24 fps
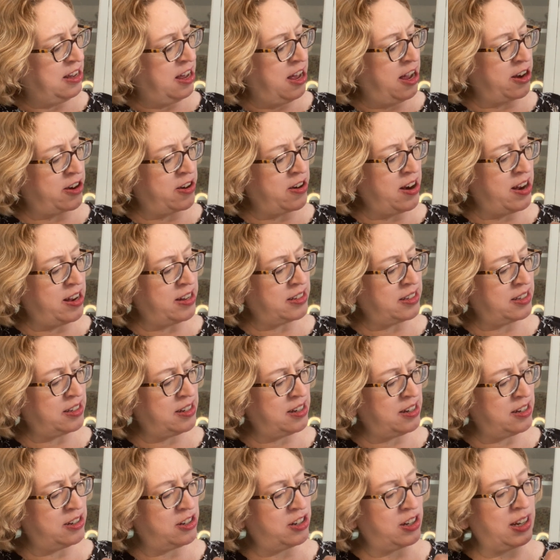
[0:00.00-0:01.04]
a
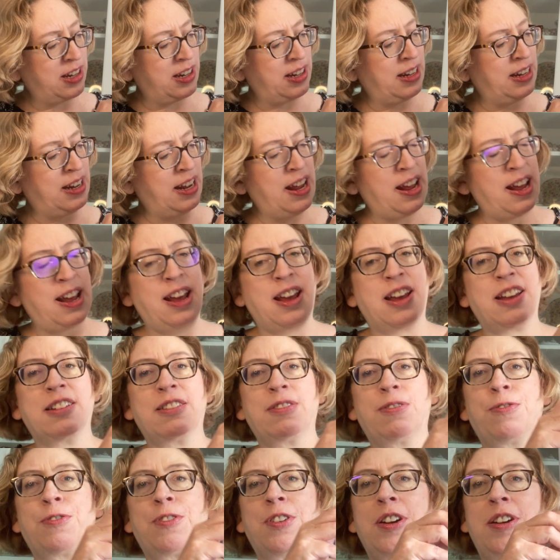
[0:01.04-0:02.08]
cross-stitch kit
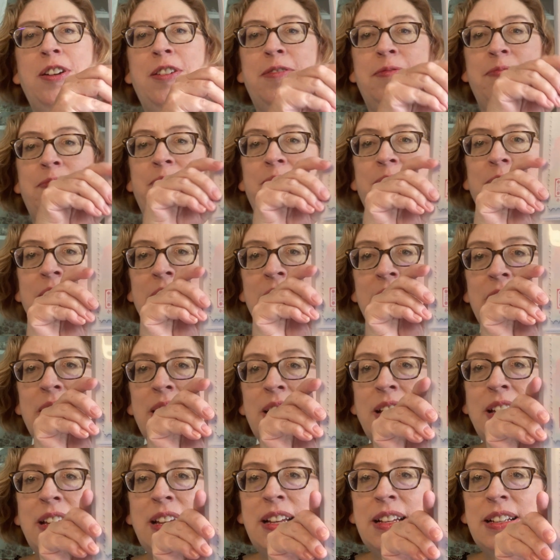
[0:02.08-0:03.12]
from
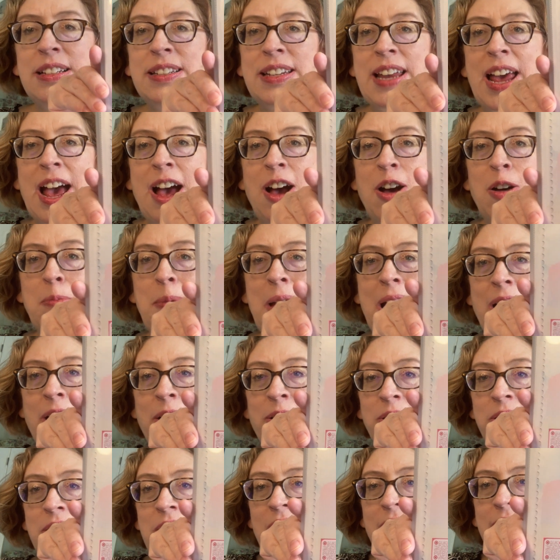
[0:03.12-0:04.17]

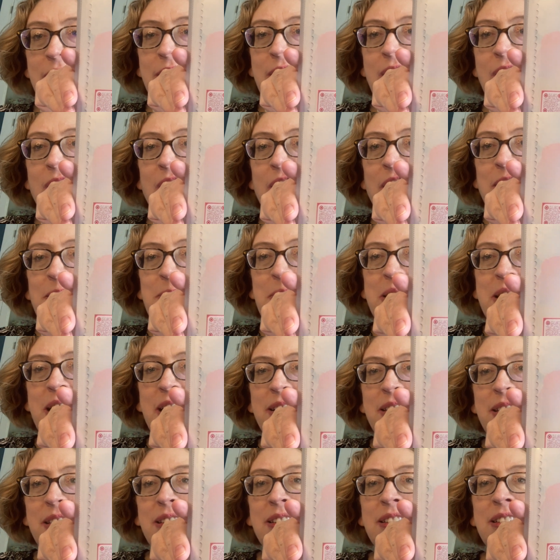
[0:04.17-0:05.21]
Taobao.com, and
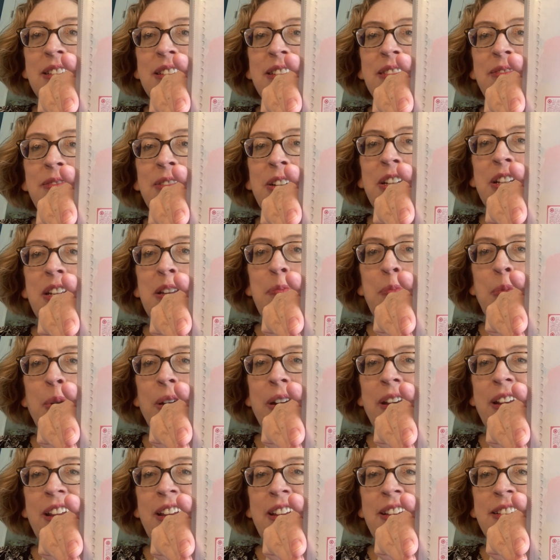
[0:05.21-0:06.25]
that's really
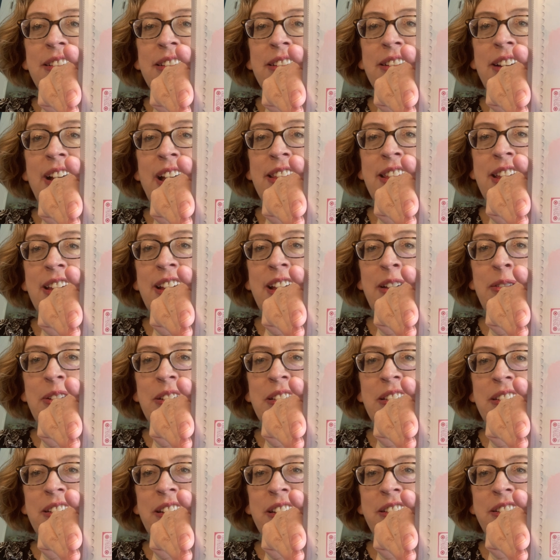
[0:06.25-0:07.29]
pretty. I think I would
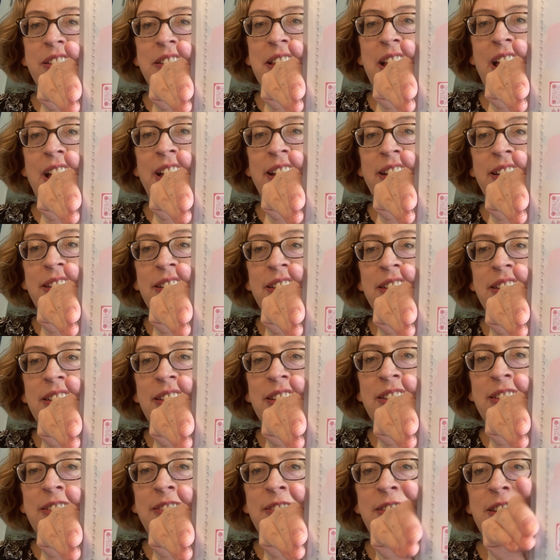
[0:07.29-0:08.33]
stitch that.
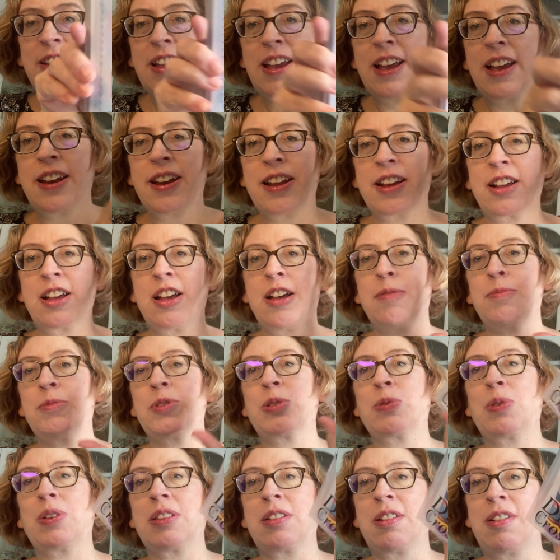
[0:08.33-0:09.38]
And it
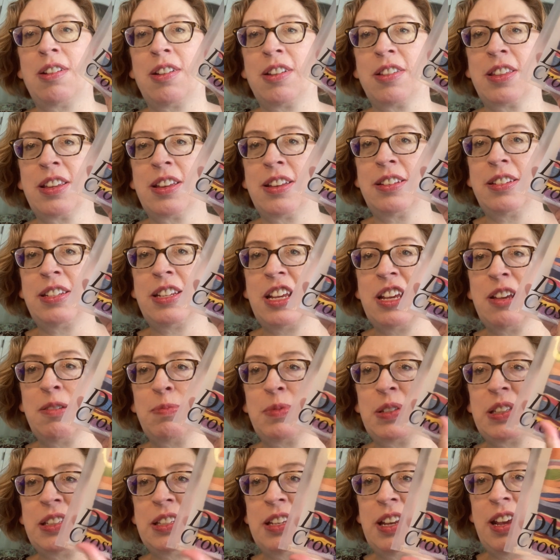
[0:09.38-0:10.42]
comes with all the
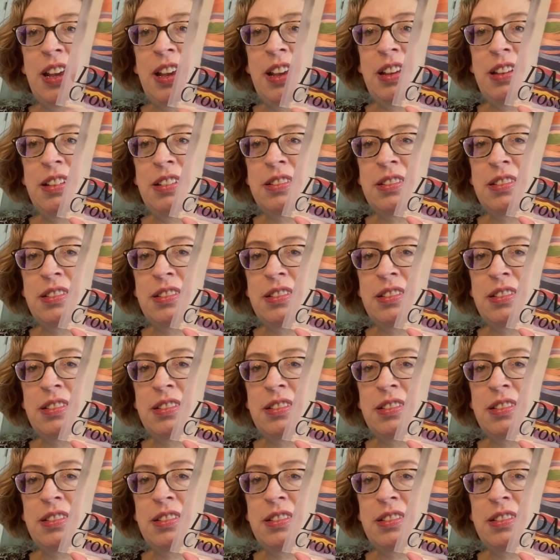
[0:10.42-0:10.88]
DMC.